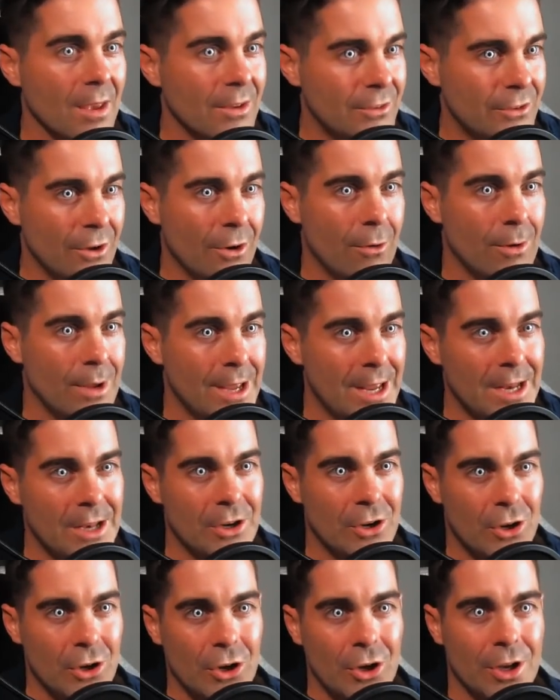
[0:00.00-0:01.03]
So
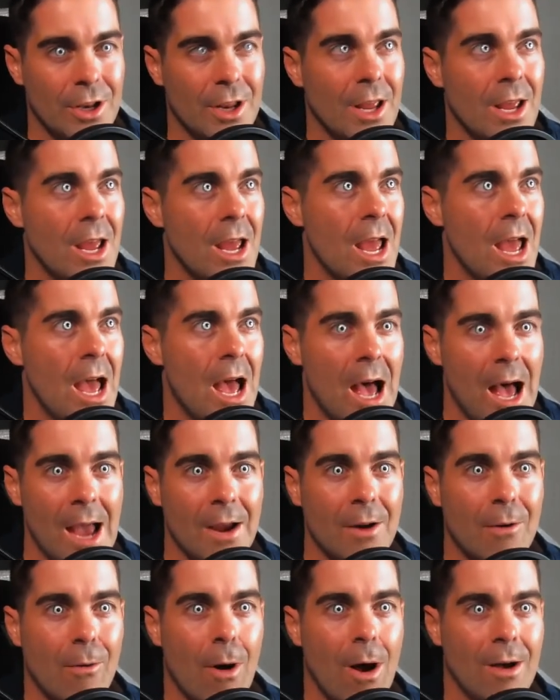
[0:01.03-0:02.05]
in good,
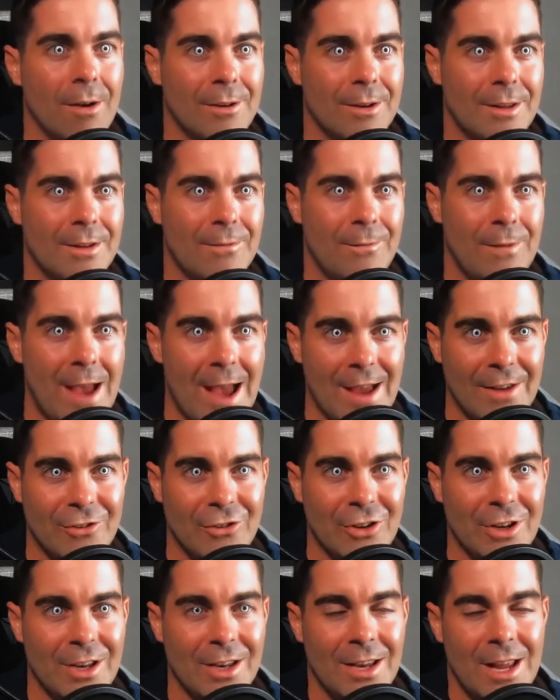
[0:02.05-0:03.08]
high-quality
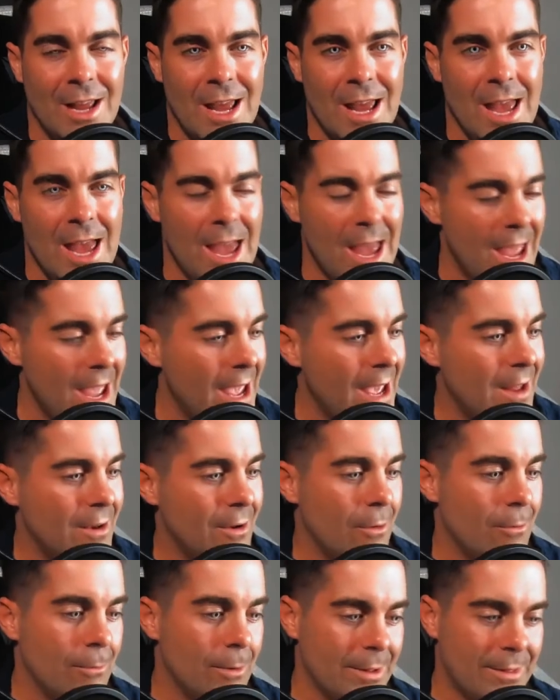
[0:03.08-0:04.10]
fashion
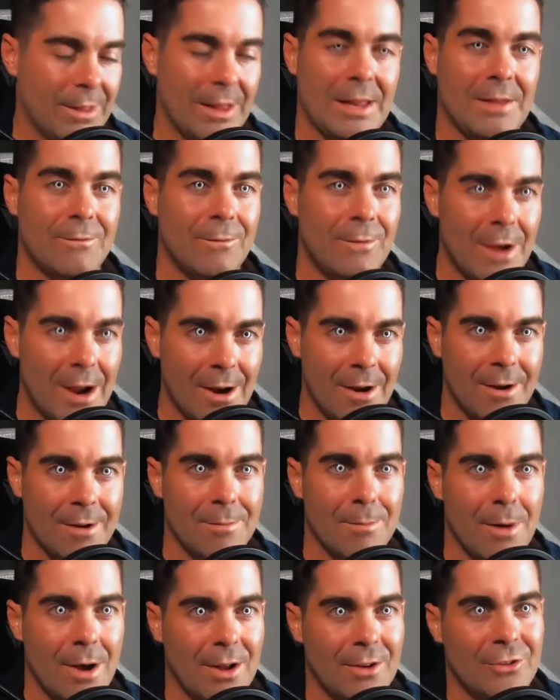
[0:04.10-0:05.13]
and with a very
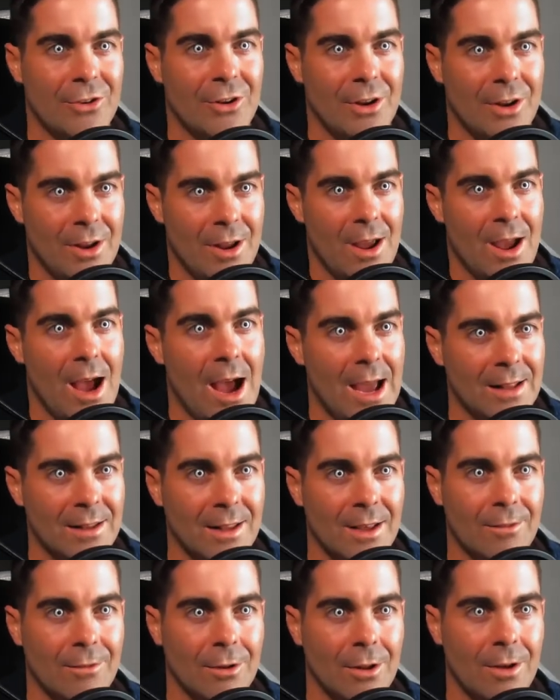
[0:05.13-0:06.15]
much high
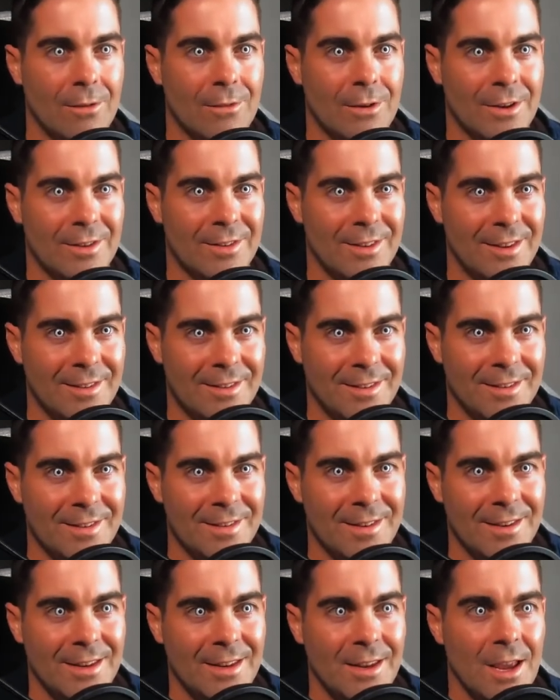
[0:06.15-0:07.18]
level of
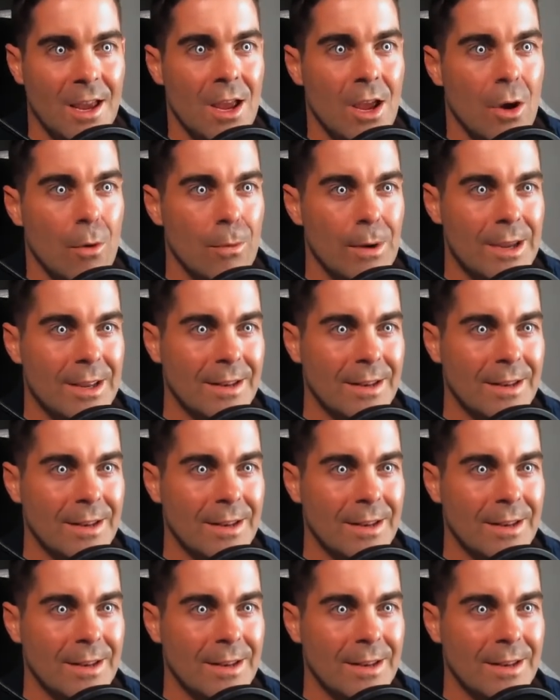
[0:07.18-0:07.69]
consistency, we